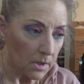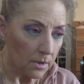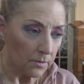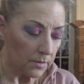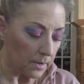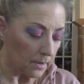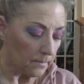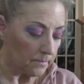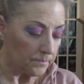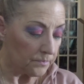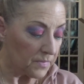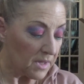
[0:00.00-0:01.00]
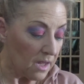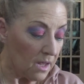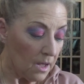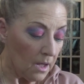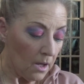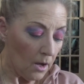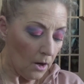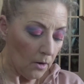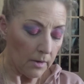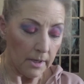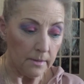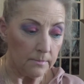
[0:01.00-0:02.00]
Okay. All
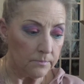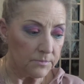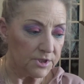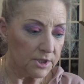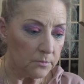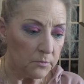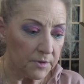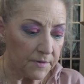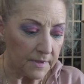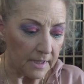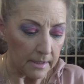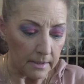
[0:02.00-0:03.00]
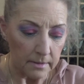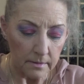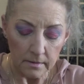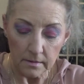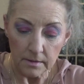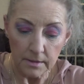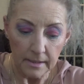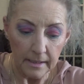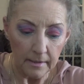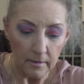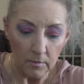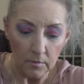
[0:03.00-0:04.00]
right, done with that.
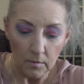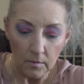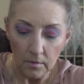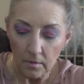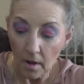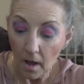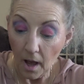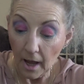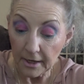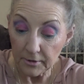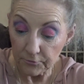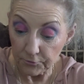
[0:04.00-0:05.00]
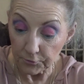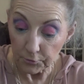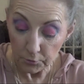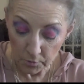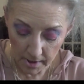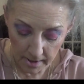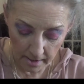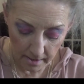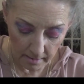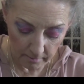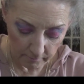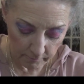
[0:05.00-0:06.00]
Now, I do
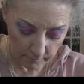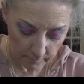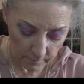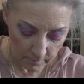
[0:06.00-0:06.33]
have